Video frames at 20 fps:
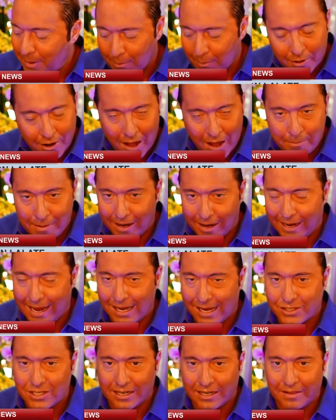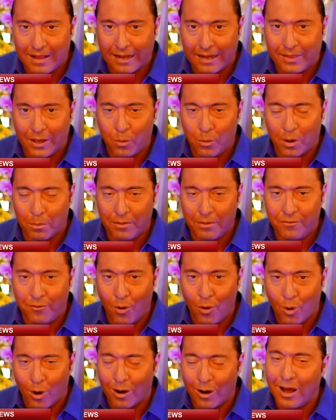People are not buying gasoline like they were
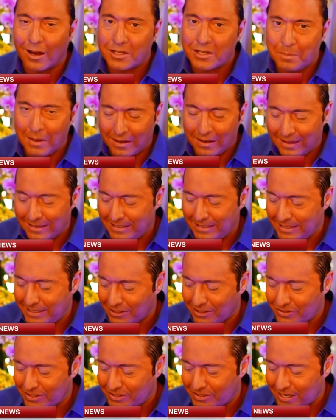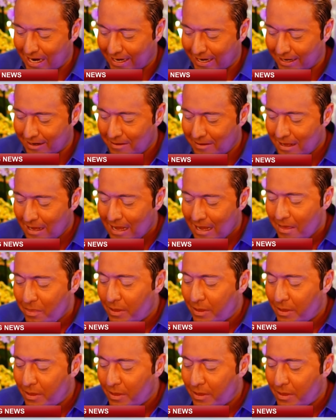before. I'll explain the details in a second.